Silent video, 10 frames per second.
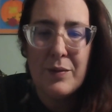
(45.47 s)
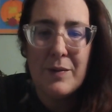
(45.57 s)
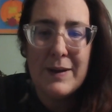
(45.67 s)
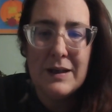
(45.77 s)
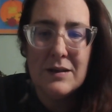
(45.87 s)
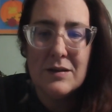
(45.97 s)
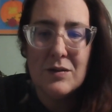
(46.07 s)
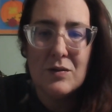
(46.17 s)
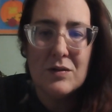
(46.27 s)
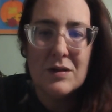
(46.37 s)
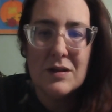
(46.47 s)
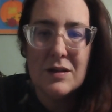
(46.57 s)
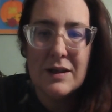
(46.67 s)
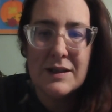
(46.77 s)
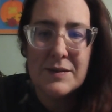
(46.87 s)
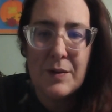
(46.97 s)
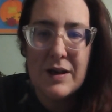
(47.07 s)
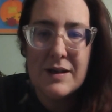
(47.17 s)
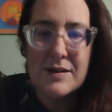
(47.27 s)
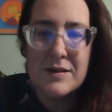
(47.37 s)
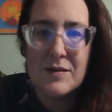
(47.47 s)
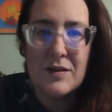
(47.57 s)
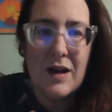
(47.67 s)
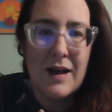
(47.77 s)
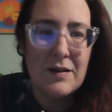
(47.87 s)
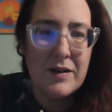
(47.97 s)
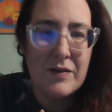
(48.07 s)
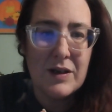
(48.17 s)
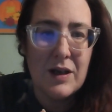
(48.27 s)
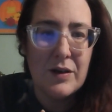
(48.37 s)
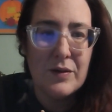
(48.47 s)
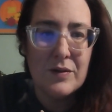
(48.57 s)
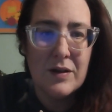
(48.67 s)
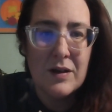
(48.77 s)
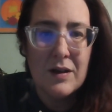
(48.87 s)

Premiere or Express, or I don't even know.